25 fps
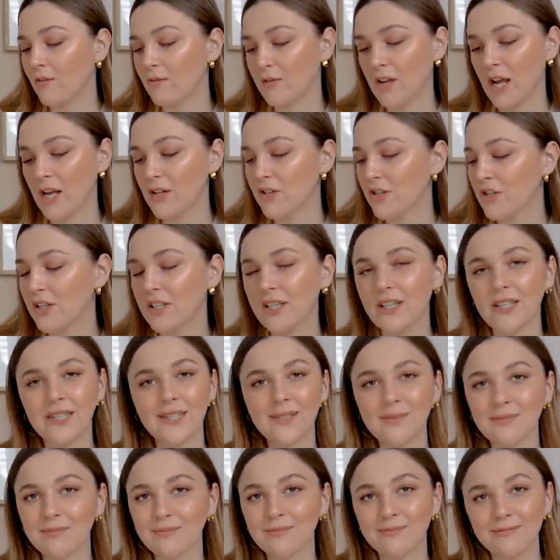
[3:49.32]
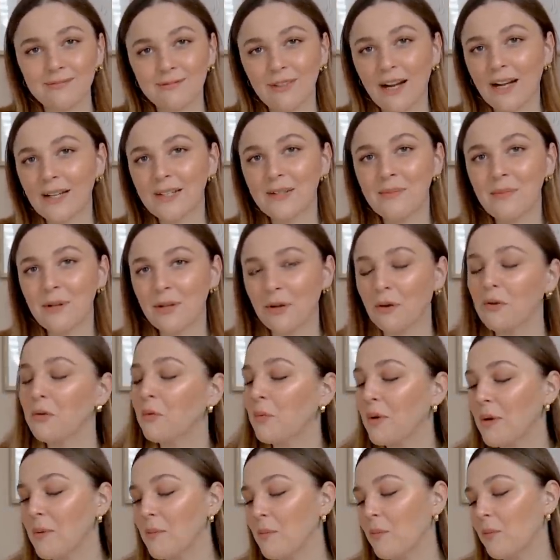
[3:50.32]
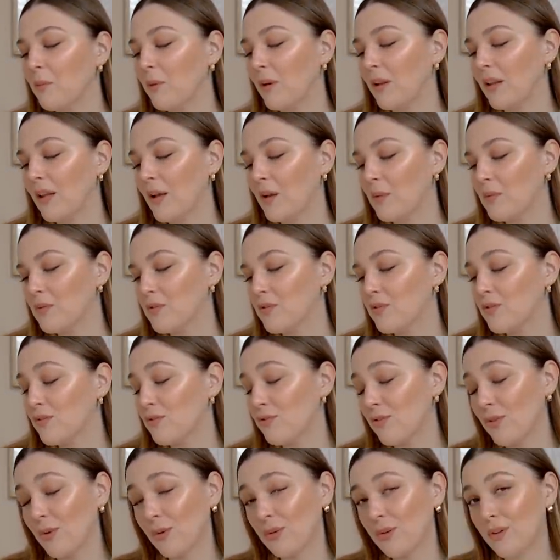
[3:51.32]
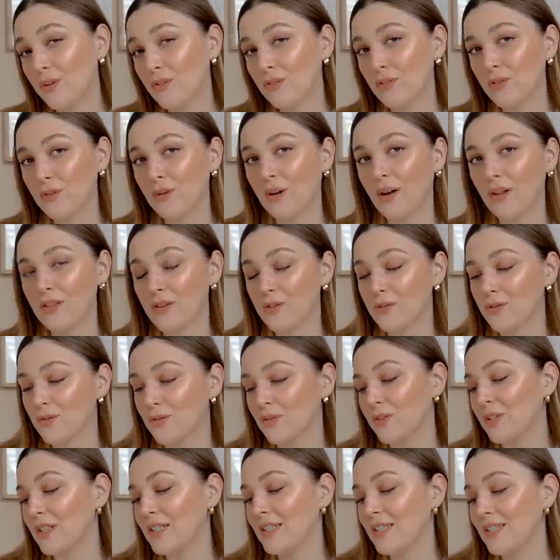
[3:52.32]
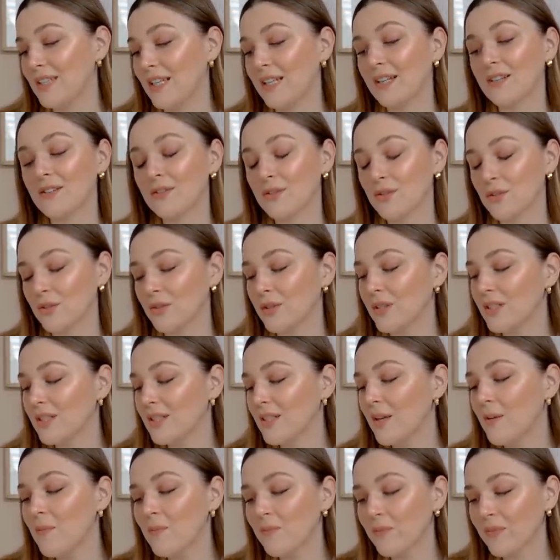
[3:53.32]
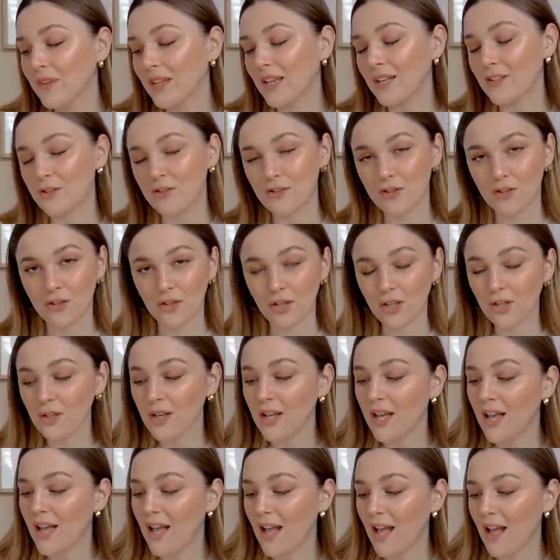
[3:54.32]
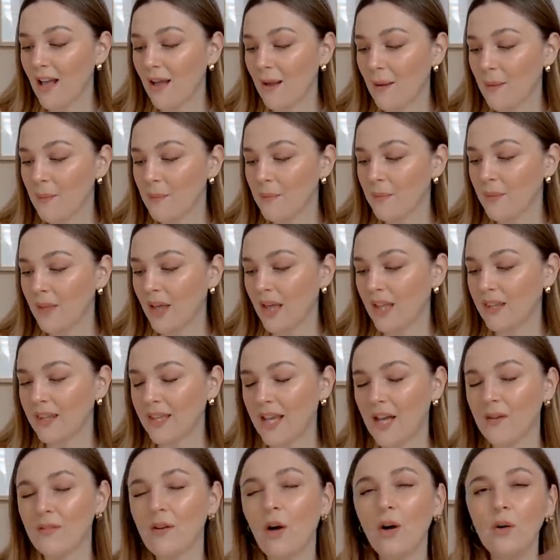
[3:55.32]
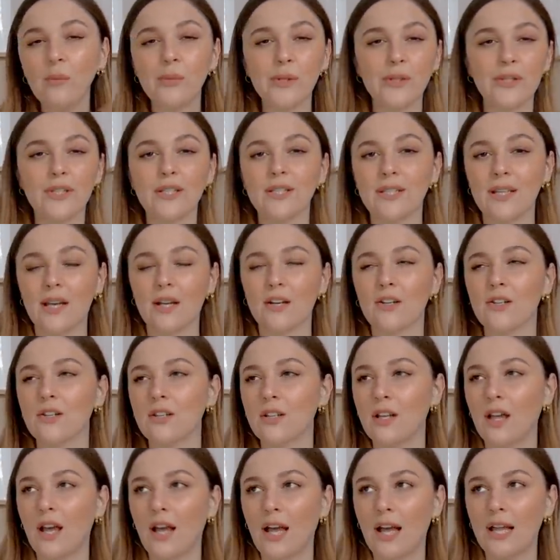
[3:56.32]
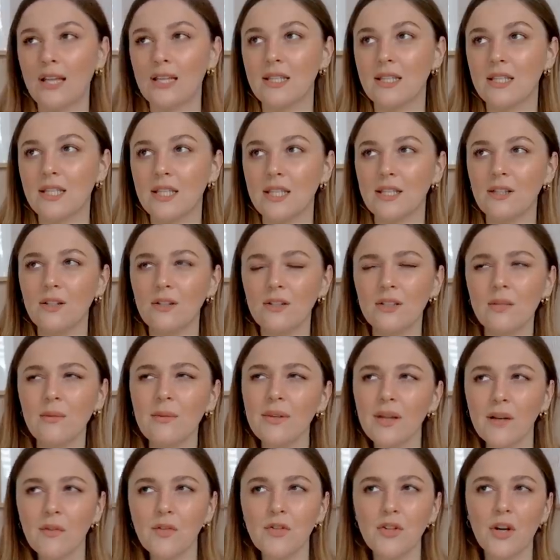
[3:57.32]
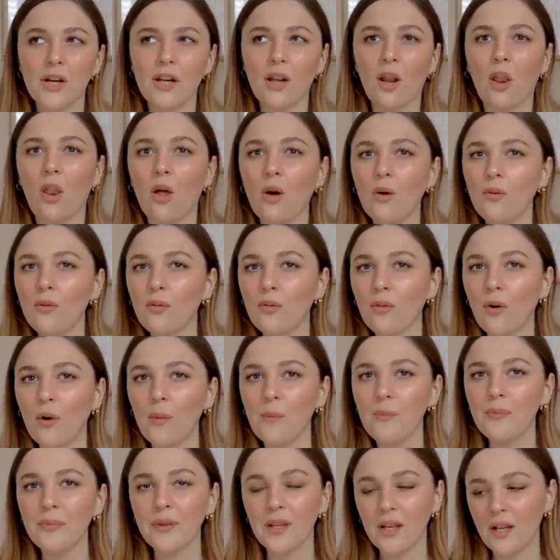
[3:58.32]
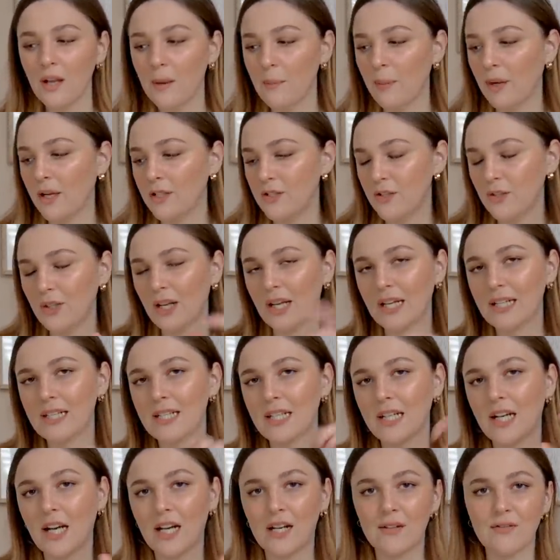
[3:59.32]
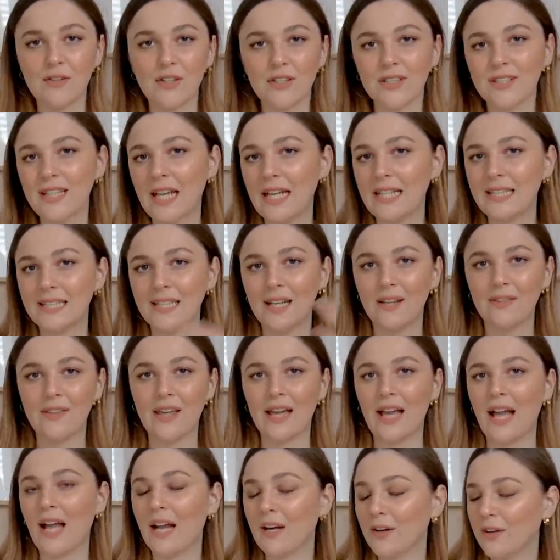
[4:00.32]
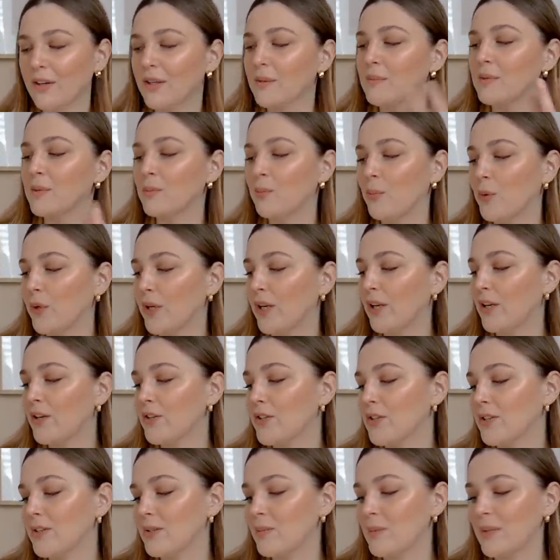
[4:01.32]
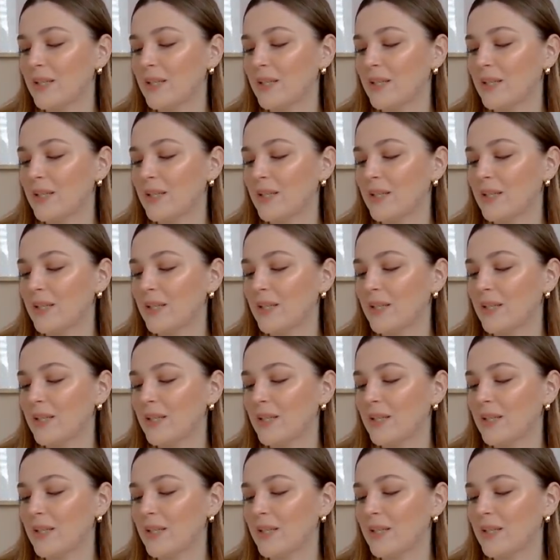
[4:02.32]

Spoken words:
casually, randomly on a whim while I was scrolling through other stories and other stories, as you do. And they have a whole beauty section, and it's not something I've tried a lot from, but I do like to kind of just test out their hand creams and body lotions